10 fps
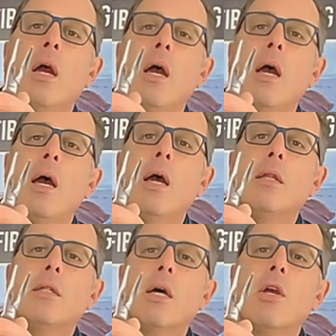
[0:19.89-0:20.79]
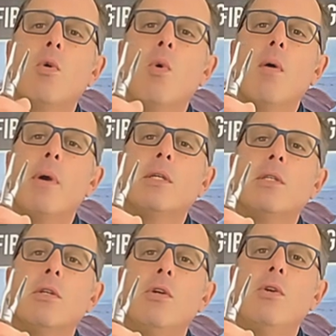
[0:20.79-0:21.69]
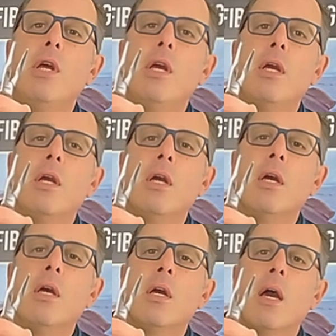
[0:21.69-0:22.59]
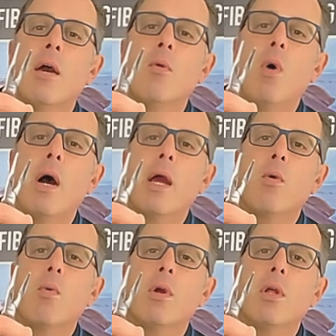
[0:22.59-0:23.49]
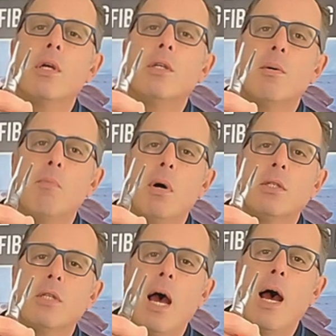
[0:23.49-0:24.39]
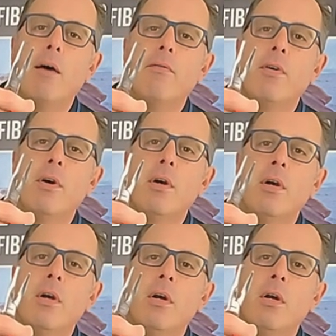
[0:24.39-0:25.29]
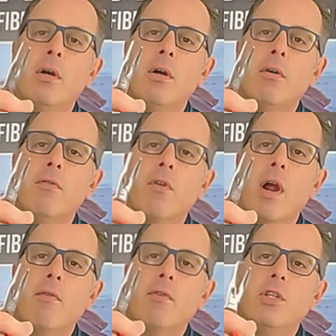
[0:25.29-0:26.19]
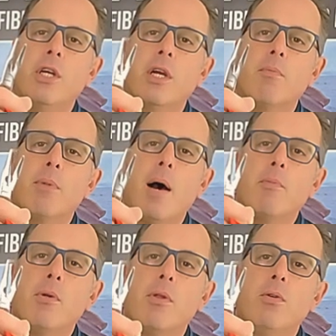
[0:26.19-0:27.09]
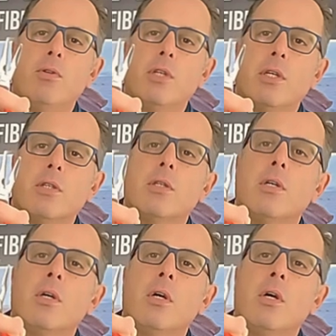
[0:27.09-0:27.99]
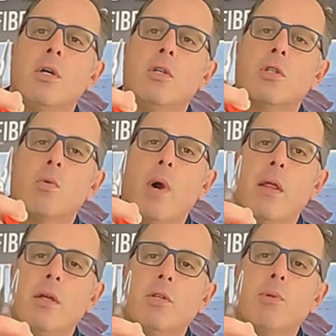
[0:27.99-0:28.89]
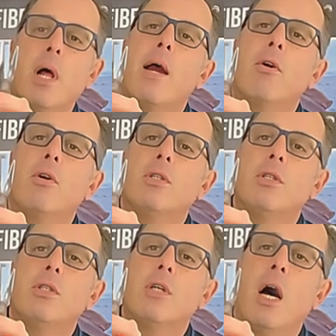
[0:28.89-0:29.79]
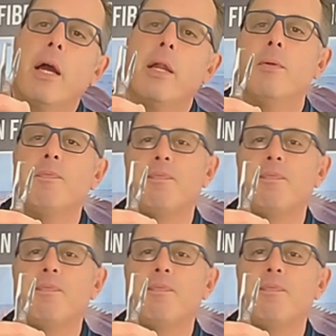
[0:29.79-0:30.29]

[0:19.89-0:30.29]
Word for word: and tell you what makes it unique and why it really is a must-have for every jig and pop enthusiast. So the way this plier is designed